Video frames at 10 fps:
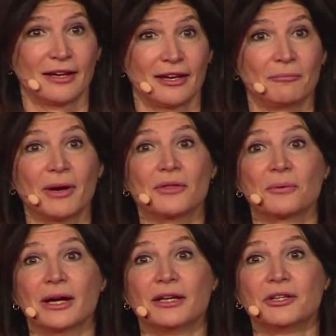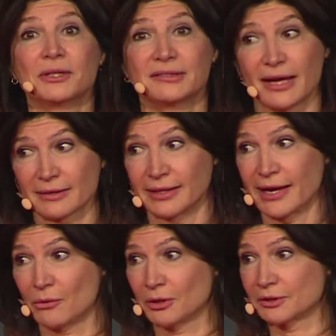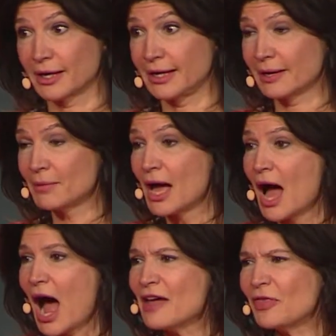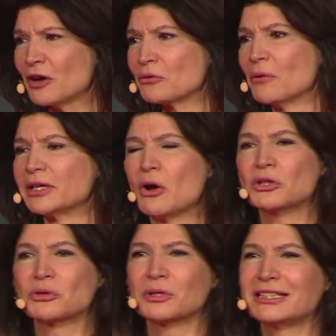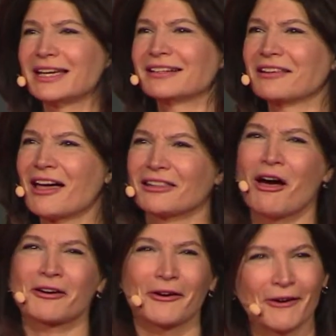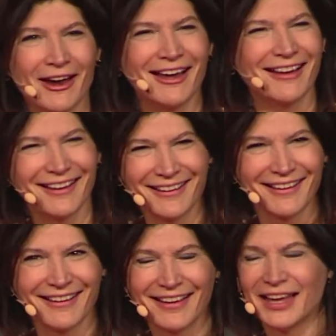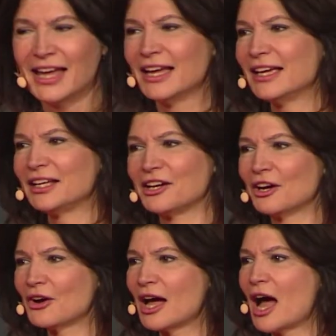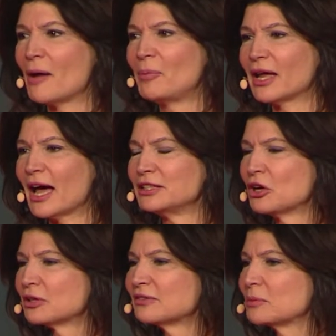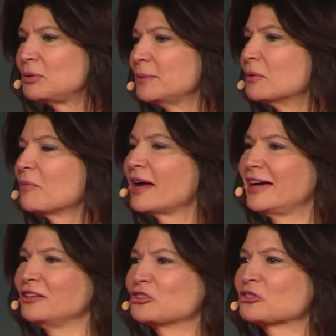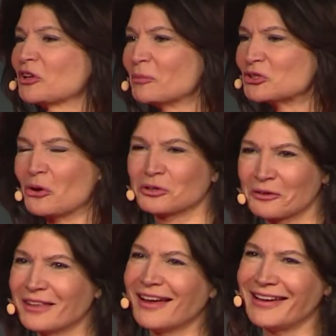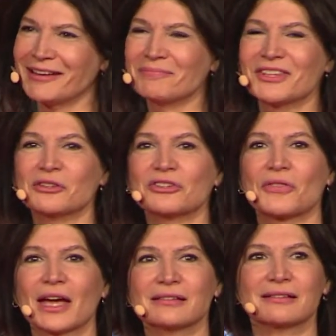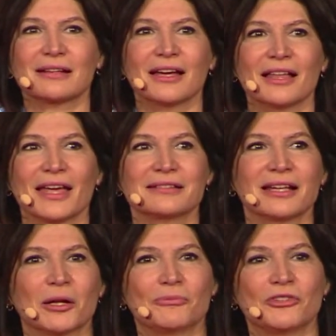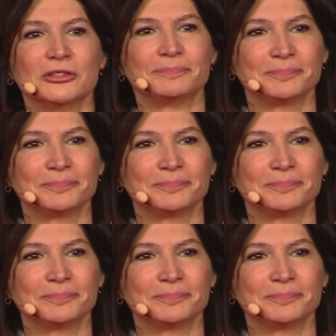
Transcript: And by the way, I know exactly how old I am. I thought growing older would take a lot longer, you know? But I noticed that people my age are so much older than I am, you know, so that's helpful.